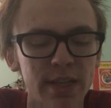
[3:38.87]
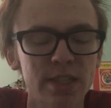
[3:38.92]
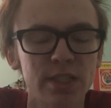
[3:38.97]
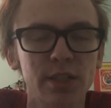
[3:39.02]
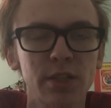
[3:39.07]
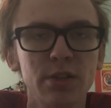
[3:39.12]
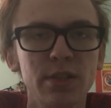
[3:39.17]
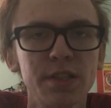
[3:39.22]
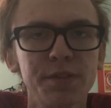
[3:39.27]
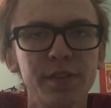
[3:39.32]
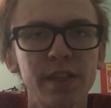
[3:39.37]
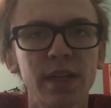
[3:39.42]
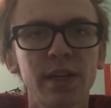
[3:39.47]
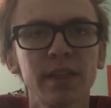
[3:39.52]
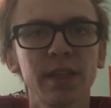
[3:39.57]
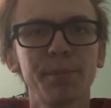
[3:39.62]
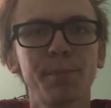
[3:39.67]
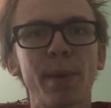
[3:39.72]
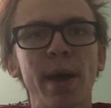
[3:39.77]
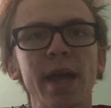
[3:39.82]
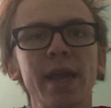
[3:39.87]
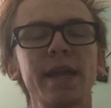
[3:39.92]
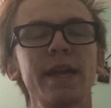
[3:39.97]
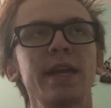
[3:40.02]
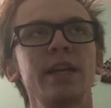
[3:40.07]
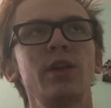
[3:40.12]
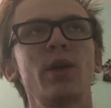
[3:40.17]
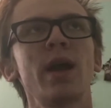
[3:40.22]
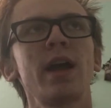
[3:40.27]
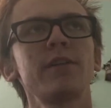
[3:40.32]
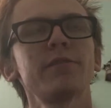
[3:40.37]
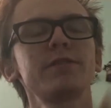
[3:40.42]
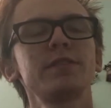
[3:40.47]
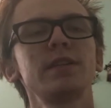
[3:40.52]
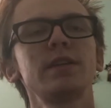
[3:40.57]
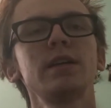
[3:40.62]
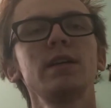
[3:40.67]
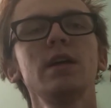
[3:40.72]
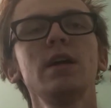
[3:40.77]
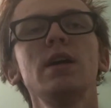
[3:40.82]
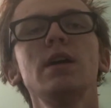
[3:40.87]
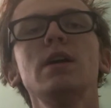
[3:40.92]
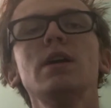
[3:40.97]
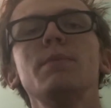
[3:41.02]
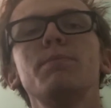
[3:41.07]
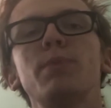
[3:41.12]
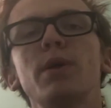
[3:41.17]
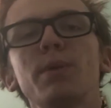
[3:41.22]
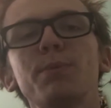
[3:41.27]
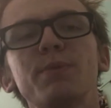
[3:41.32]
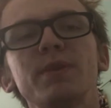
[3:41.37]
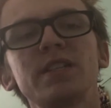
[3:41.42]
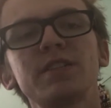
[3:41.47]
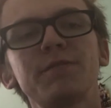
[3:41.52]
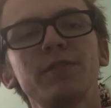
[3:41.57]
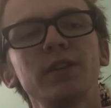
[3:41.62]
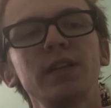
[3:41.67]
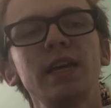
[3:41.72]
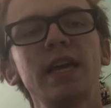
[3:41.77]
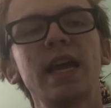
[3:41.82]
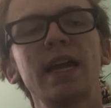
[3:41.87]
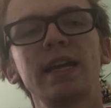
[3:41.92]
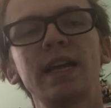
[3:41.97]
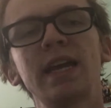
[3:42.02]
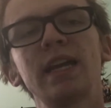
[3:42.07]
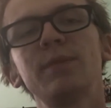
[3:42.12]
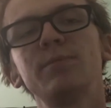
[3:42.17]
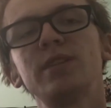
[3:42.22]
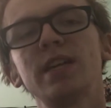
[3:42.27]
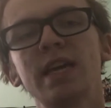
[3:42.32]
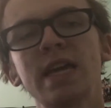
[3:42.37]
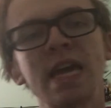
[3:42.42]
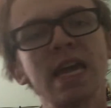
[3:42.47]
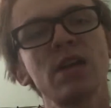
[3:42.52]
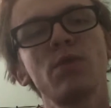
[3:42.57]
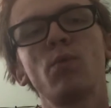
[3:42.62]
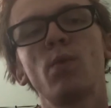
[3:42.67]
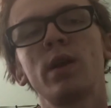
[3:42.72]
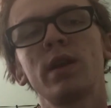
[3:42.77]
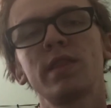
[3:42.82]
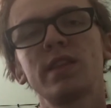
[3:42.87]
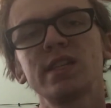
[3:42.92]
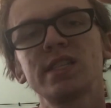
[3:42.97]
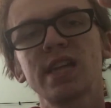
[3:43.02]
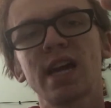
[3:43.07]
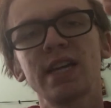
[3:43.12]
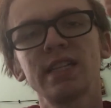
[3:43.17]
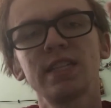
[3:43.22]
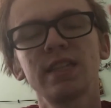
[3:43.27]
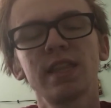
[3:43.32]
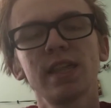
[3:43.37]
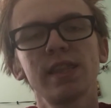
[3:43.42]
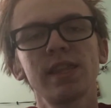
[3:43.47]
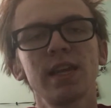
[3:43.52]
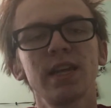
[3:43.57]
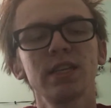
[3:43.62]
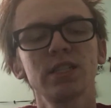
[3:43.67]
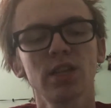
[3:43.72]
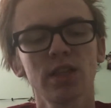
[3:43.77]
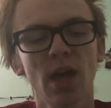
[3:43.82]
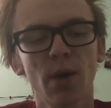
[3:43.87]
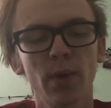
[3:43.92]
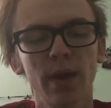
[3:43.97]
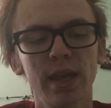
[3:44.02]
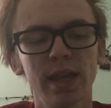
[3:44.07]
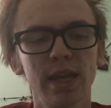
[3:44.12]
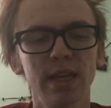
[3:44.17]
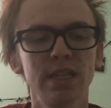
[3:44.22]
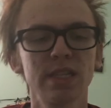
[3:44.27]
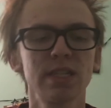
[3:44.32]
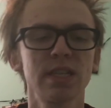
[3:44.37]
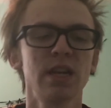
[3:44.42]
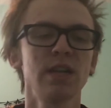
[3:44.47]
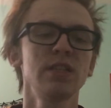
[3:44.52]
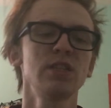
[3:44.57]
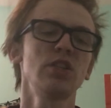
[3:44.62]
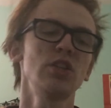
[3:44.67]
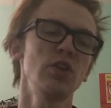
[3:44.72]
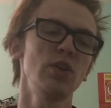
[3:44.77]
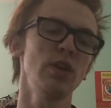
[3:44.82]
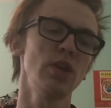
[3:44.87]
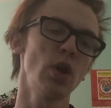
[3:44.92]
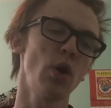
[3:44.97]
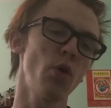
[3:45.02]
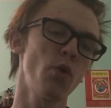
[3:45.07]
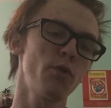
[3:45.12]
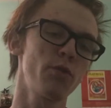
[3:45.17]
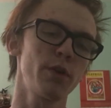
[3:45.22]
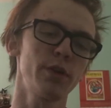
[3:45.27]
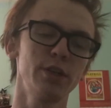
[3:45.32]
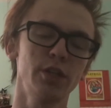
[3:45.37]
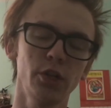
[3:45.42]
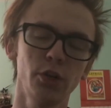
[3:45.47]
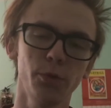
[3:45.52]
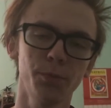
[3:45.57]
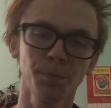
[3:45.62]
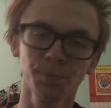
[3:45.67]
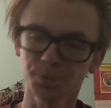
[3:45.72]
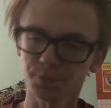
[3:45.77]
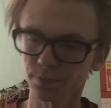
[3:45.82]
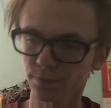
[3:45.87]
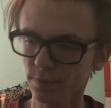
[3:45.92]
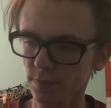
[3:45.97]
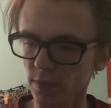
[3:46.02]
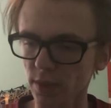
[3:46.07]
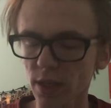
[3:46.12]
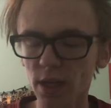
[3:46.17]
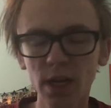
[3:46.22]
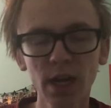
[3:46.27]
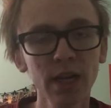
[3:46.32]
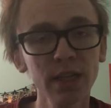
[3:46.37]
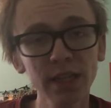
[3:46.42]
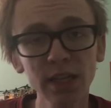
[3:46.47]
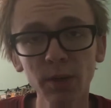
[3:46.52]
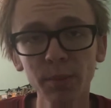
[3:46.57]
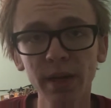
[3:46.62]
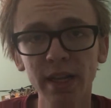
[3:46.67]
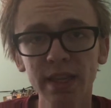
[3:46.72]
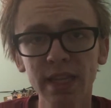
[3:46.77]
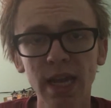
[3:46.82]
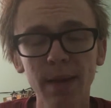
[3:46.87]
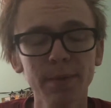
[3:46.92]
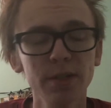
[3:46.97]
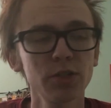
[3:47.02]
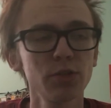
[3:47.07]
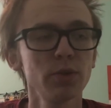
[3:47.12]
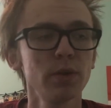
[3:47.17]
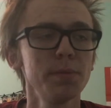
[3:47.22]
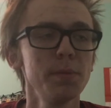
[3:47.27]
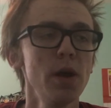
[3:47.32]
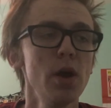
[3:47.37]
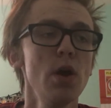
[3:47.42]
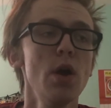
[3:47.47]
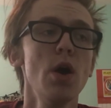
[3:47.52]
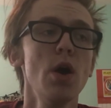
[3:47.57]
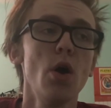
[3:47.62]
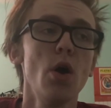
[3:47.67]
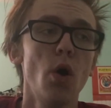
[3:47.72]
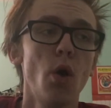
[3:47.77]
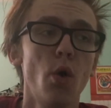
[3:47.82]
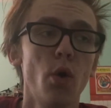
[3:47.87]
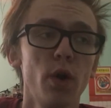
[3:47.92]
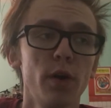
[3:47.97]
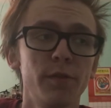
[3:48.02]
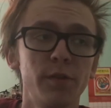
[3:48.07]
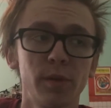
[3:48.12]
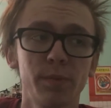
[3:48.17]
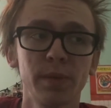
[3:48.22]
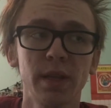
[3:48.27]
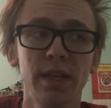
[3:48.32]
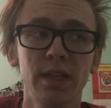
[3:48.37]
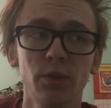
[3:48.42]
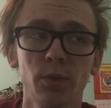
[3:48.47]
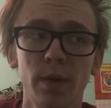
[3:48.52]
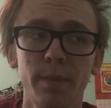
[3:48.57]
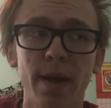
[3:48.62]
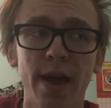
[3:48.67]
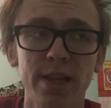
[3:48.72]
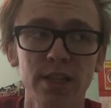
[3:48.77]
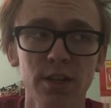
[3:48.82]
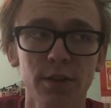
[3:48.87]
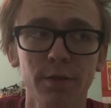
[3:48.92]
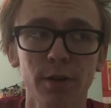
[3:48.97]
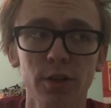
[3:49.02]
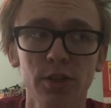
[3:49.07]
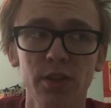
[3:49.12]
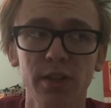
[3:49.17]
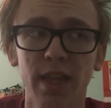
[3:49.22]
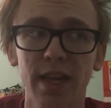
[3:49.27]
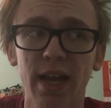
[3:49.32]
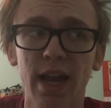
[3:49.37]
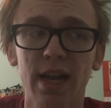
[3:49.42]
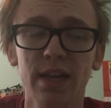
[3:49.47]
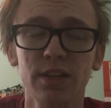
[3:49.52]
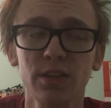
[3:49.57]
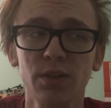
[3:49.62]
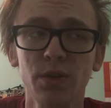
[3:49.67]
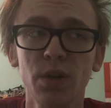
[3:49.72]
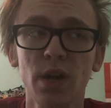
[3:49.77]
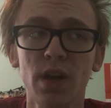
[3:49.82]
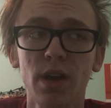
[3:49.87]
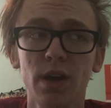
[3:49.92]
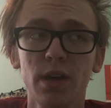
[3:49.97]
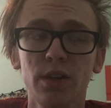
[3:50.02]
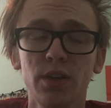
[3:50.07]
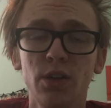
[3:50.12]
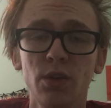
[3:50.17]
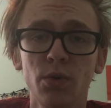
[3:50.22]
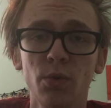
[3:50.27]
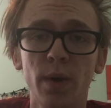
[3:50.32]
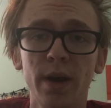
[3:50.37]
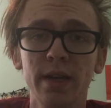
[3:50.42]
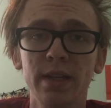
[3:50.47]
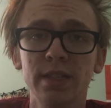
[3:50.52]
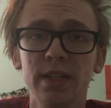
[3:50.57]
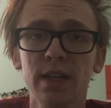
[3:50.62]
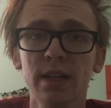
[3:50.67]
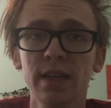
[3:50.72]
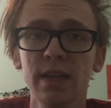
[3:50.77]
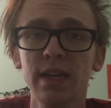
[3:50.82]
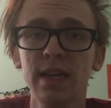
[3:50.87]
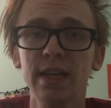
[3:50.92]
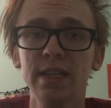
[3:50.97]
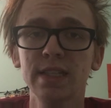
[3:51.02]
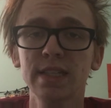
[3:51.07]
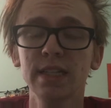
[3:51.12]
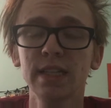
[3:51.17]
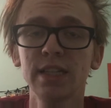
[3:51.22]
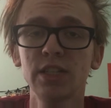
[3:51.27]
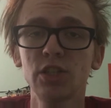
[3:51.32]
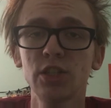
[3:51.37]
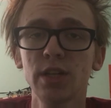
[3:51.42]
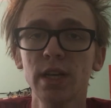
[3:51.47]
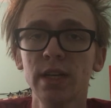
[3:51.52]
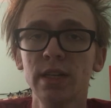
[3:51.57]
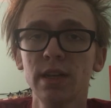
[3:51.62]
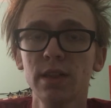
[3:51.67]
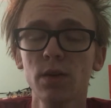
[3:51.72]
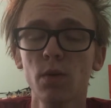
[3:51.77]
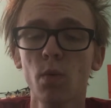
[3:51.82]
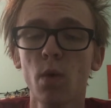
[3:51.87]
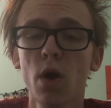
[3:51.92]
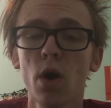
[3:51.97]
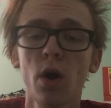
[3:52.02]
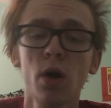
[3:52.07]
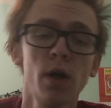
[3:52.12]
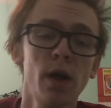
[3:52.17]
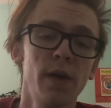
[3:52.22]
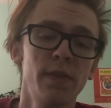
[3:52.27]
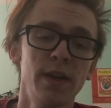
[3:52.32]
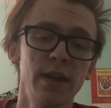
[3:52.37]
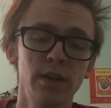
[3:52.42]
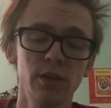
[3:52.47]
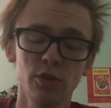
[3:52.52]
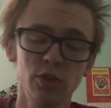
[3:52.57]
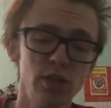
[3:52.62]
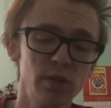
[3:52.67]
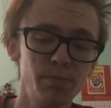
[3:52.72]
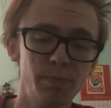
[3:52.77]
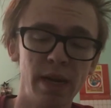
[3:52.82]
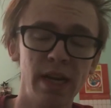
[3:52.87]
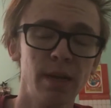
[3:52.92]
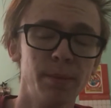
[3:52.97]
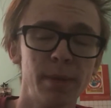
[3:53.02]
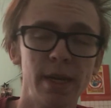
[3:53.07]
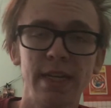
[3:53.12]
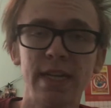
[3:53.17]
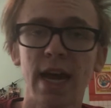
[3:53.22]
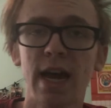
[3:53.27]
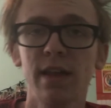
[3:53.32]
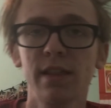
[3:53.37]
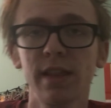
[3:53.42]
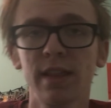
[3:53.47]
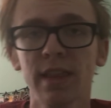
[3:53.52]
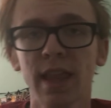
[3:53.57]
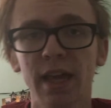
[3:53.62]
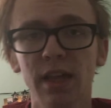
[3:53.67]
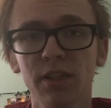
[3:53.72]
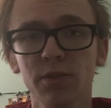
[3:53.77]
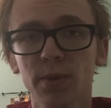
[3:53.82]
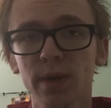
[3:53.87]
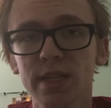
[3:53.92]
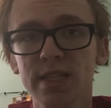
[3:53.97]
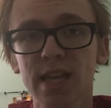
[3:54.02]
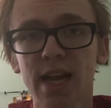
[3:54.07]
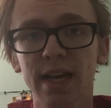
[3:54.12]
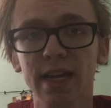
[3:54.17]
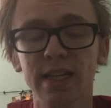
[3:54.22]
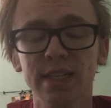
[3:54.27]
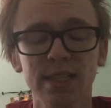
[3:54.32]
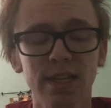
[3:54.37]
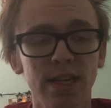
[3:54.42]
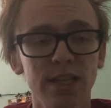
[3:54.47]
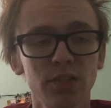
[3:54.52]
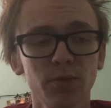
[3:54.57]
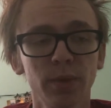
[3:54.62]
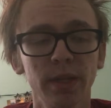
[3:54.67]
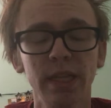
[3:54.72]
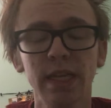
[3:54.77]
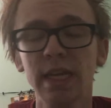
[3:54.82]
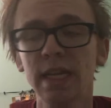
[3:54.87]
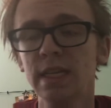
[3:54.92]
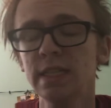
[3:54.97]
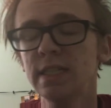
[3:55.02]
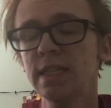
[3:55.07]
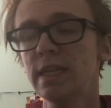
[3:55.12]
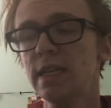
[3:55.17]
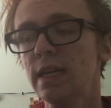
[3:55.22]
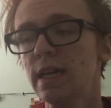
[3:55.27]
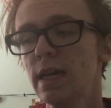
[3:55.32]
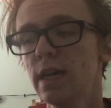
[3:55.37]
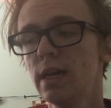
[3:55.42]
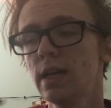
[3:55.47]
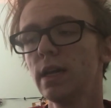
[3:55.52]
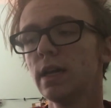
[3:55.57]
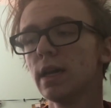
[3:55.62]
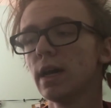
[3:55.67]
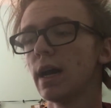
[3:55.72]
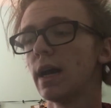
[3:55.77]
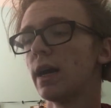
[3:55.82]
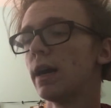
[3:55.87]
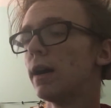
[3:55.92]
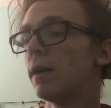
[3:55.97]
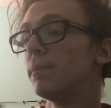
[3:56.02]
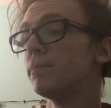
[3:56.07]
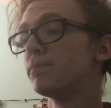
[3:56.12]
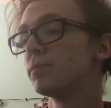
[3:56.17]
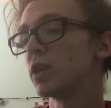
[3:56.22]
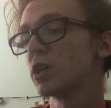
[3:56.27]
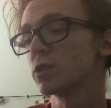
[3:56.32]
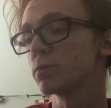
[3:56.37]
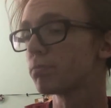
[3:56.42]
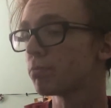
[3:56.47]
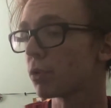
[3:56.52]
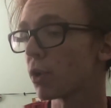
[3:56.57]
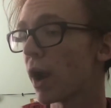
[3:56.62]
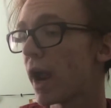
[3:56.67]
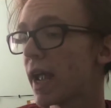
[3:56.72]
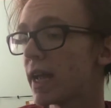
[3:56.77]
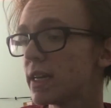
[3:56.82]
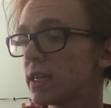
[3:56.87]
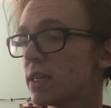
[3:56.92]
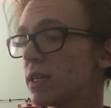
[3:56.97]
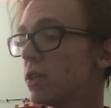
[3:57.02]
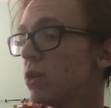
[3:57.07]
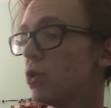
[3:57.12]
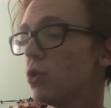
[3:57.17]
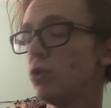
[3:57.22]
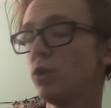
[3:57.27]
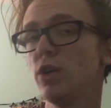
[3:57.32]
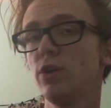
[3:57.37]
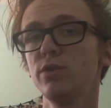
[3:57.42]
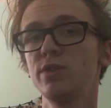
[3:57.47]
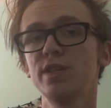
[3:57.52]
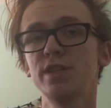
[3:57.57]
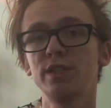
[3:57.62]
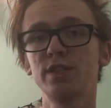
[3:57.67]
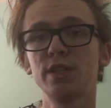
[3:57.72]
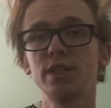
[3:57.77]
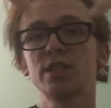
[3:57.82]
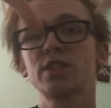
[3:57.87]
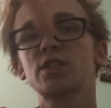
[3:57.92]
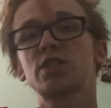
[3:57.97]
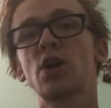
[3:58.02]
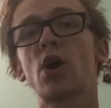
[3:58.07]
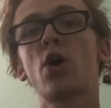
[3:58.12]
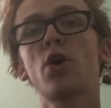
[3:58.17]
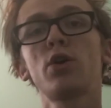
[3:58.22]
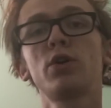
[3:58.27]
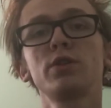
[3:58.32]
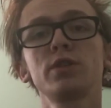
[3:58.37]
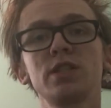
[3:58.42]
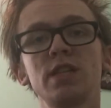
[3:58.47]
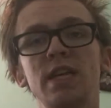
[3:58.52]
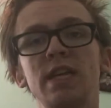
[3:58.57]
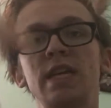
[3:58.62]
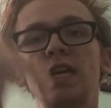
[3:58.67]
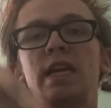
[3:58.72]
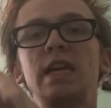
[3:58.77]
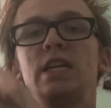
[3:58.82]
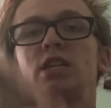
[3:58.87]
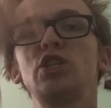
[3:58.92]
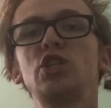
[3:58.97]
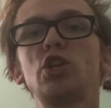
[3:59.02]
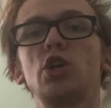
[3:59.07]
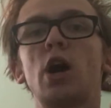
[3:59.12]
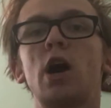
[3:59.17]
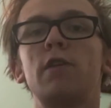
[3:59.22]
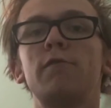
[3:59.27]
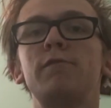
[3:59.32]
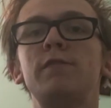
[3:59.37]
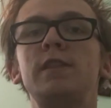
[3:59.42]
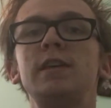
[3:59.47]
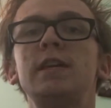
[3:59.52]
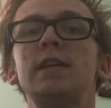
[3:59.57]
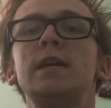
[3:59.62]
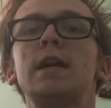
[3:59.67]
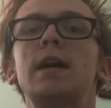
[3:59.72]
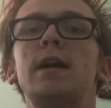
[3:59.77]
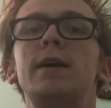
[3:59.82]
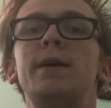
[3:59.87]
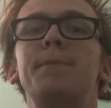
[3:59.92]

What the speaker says: exclusively on the bike, and you have to purposefully get him to hit one of the sides of the thing so that way he gets stunned, so you can go over and do a little bit of damage to him. Or if you're playing the remastered version like I do, you wait until he gets glitched into the wall and then you just beat him to death in like 3 seconds, and it's really easy. There's Brandon, who uses the stalls in each of the